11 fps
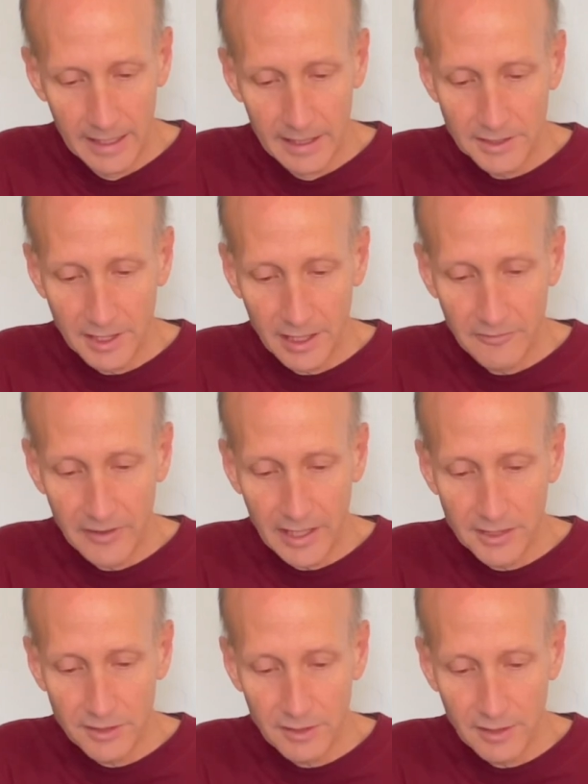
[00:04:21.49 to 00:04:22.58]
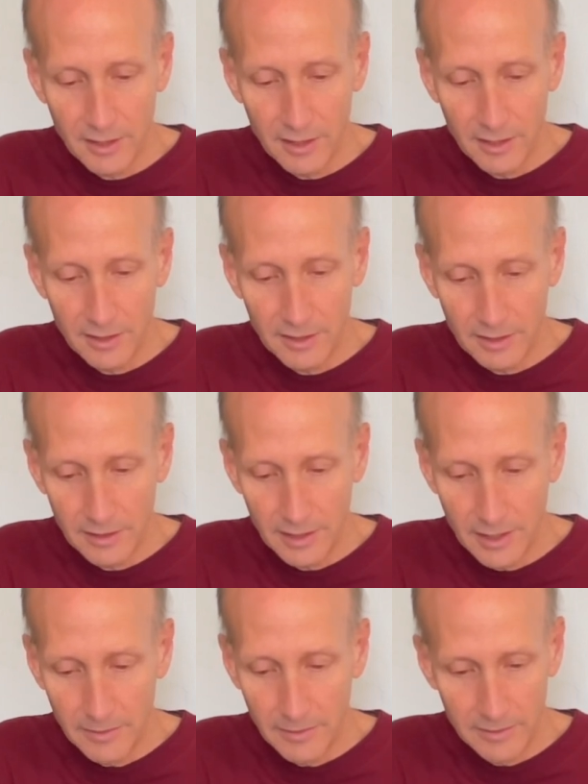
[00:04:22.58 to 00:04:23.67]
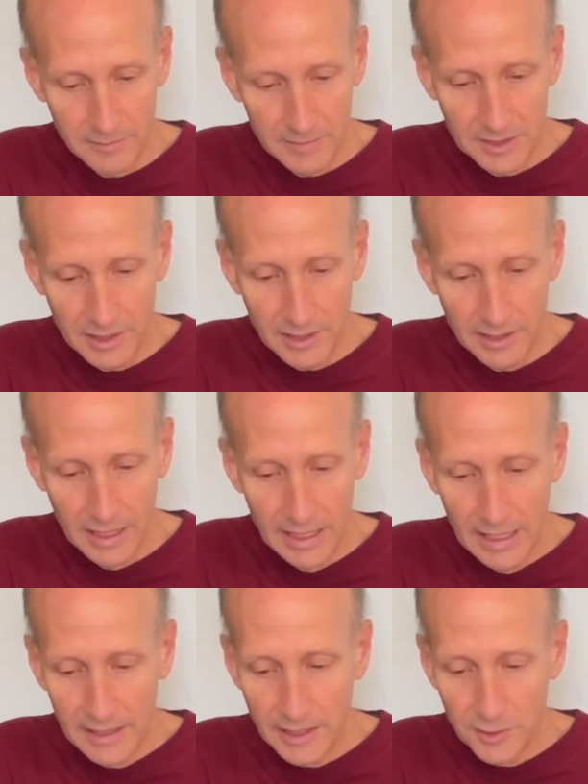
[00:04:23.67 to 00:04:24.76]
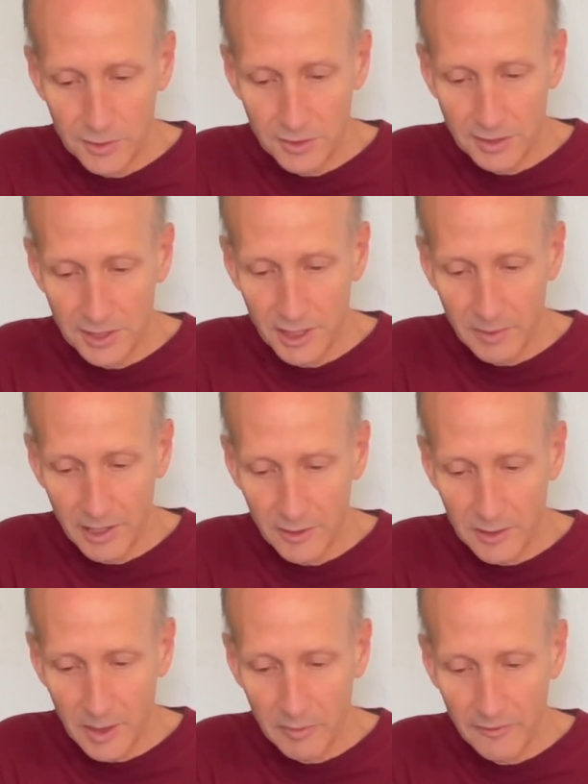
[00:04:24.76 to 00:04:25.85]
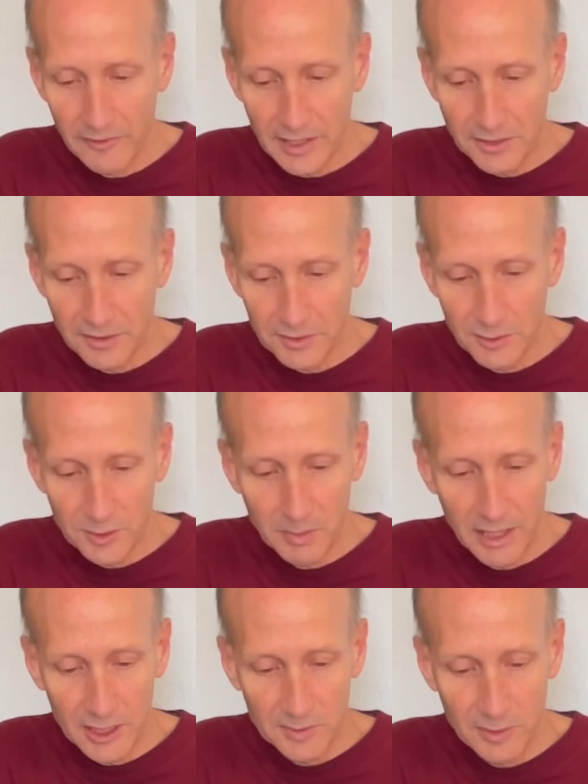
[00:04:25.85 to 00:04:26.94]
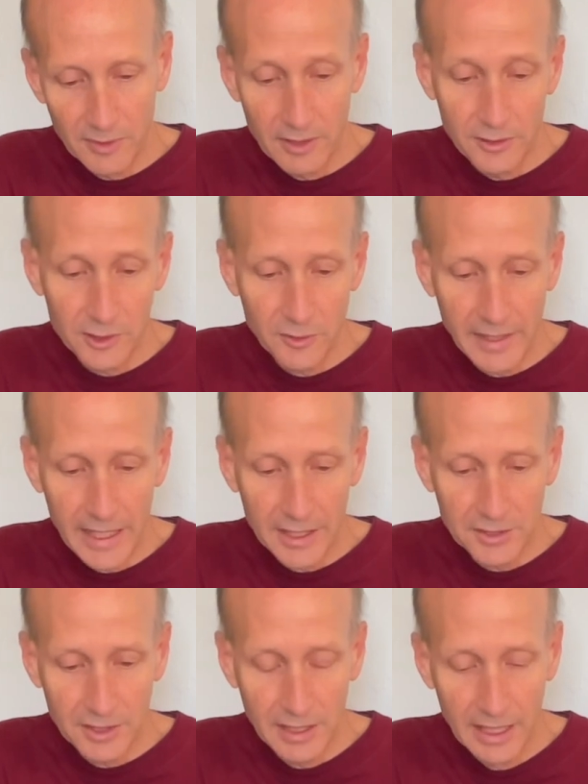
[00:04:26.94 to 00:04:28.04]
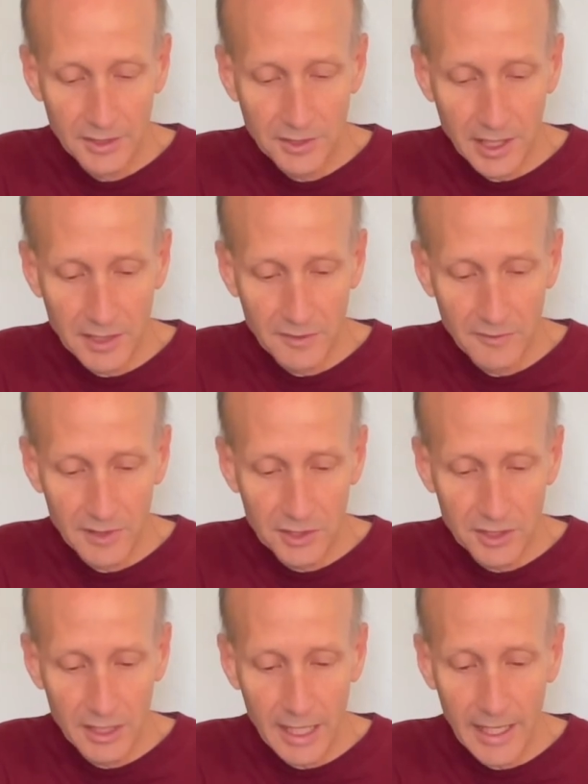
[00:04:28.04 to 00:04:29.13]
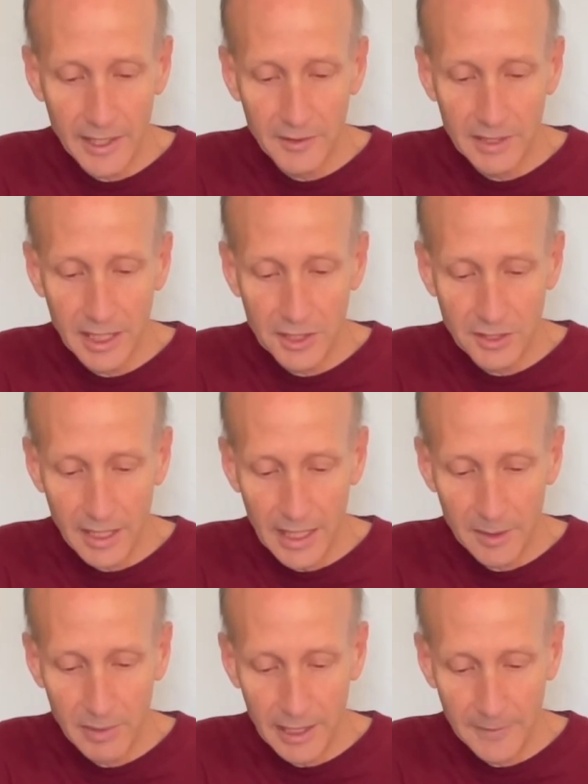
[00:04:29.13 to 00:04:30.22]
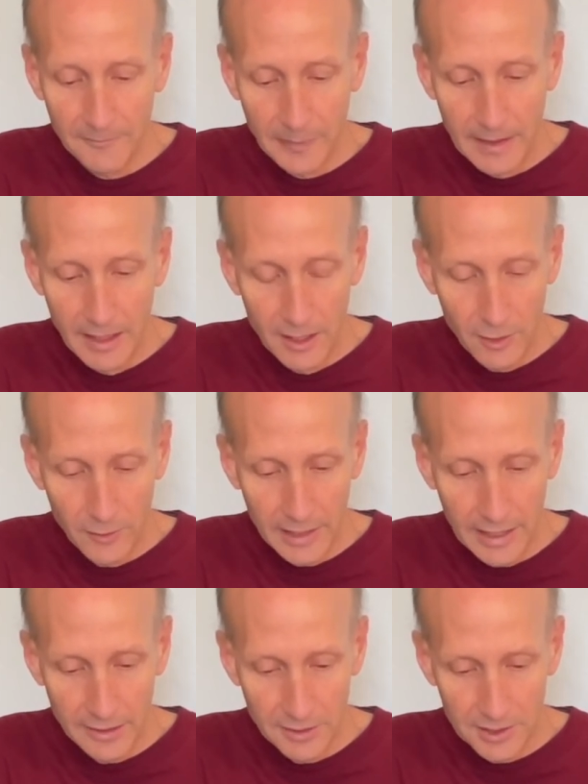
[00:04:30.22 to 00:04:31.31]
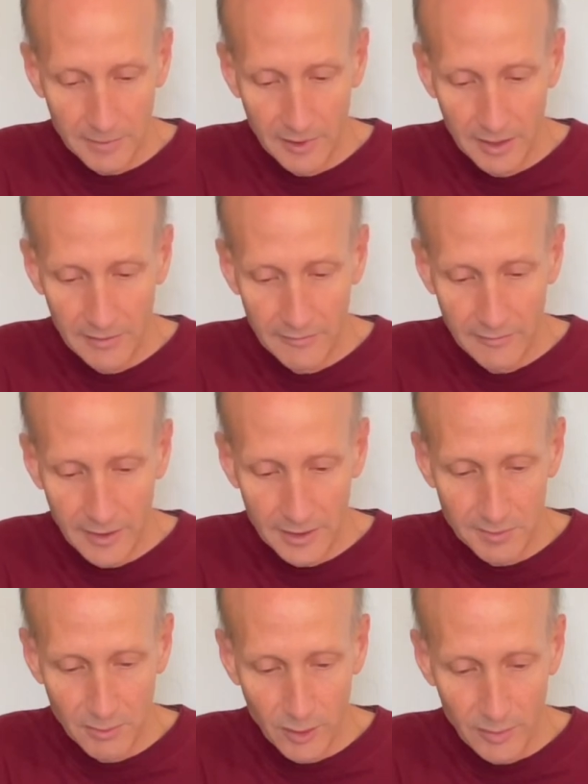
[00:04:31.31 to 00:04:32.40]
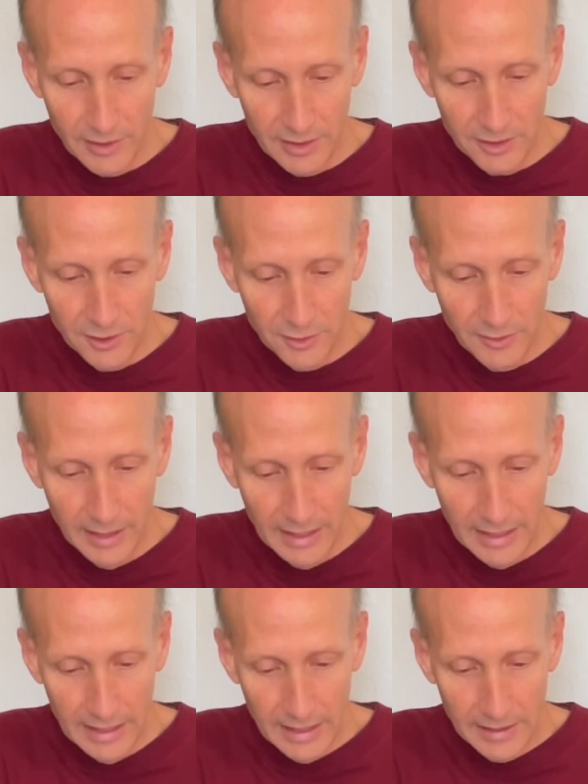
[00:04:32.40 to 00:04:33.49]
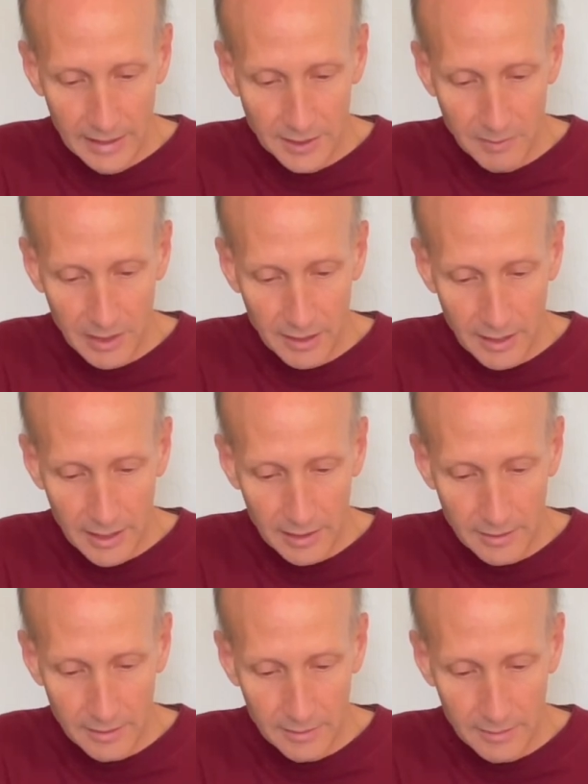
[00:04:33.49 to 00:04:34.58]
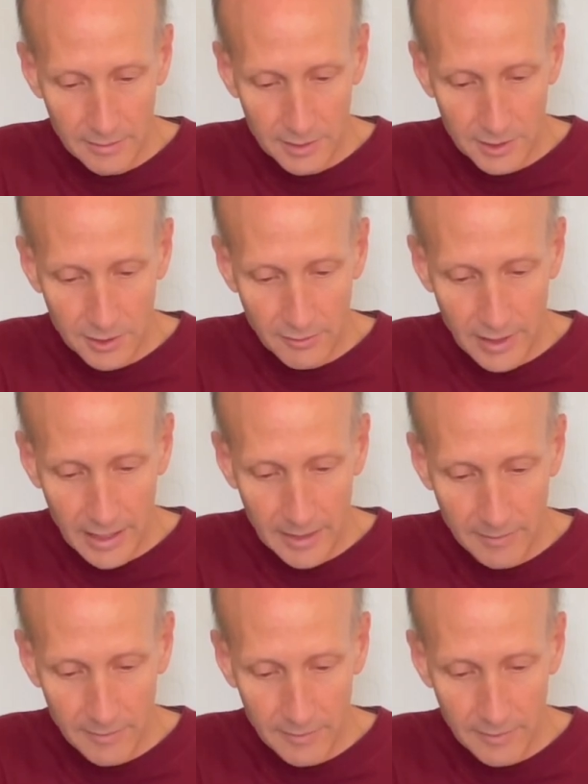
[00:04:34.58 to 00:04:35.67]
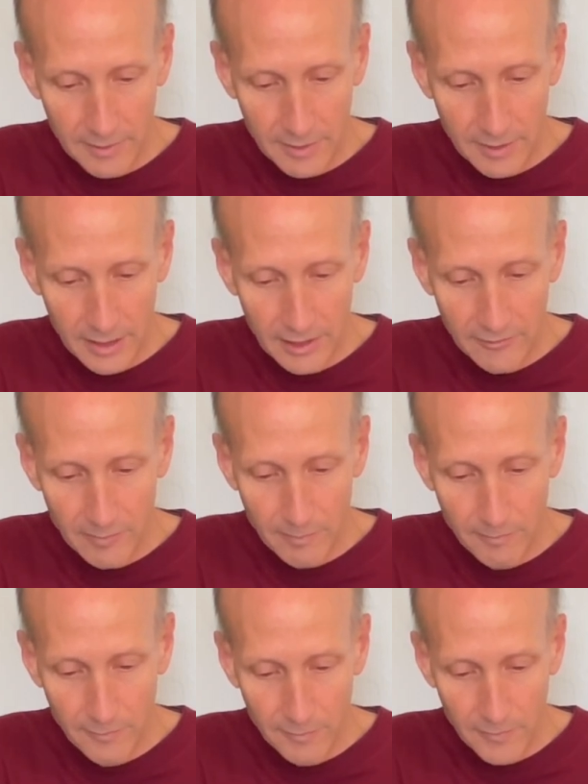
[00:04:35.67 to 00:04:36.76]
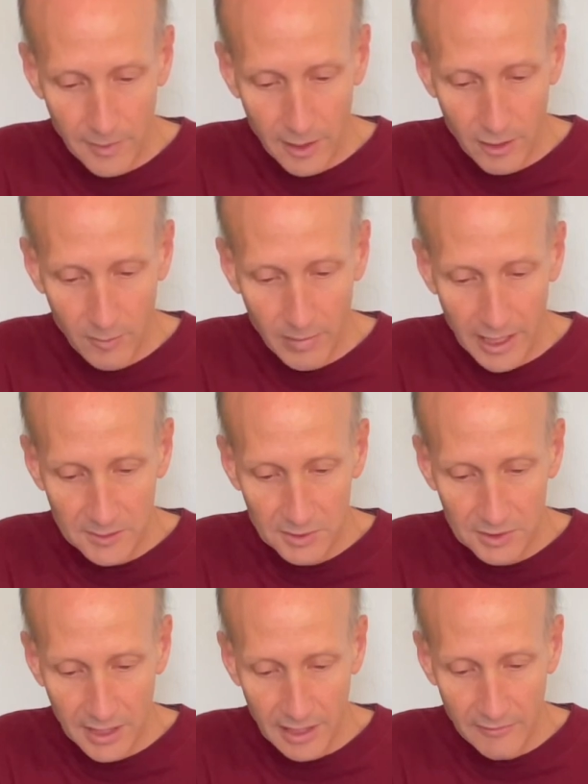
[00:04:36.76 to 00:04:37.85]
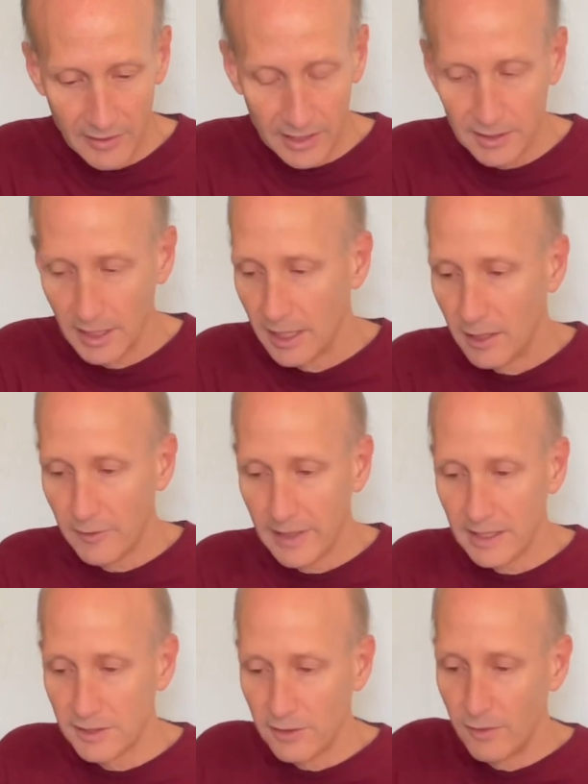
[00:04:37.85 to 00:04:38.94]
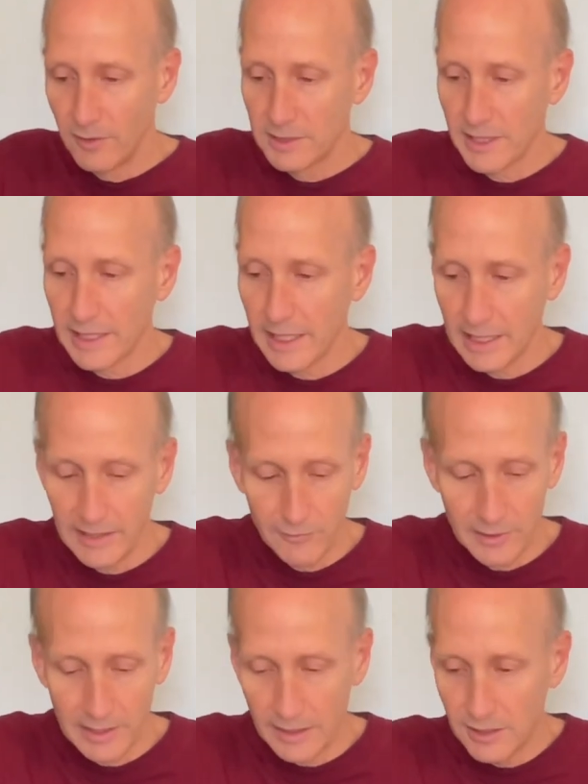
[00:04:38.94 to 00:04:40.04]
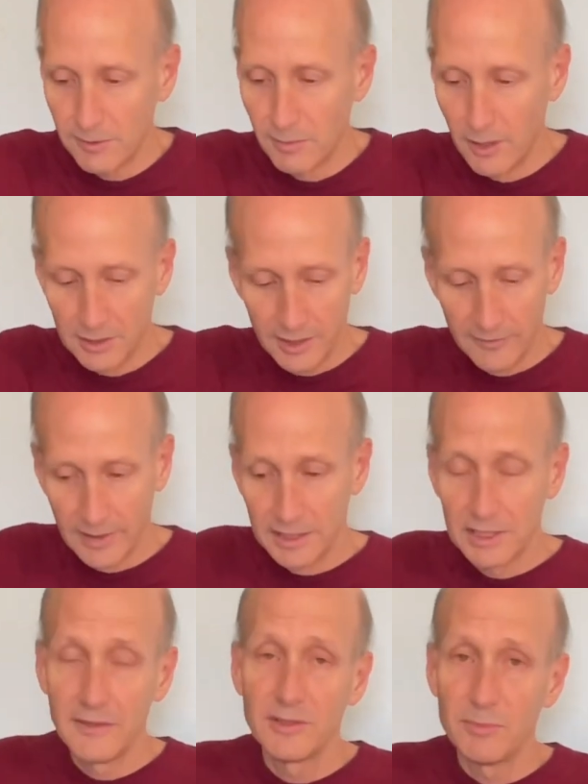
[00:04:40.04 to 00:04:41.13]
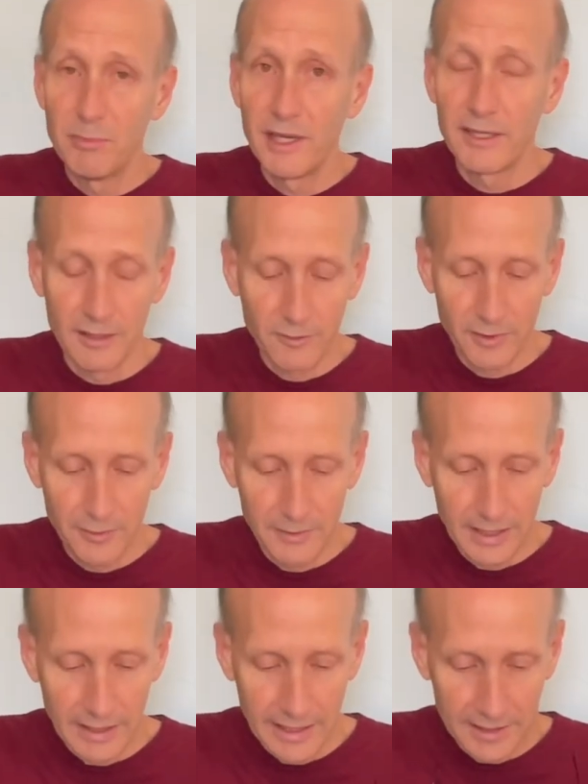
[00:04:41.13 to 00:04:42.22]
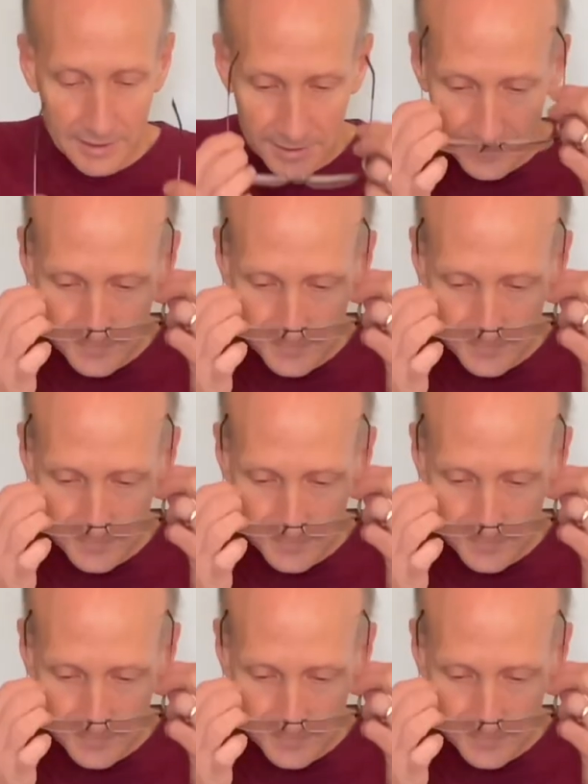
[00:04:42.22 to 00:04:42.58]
Side effects. Let me see. That you should see your healthcare professional as soon as possible. Allergic reaction, change in vision, eye irritation, eye pain. Okay, and there's some very small print too. This may not describe if all possible side effects. Okay, so it looks like I can even read that small stuff. Let's see if it's better with reading glasses.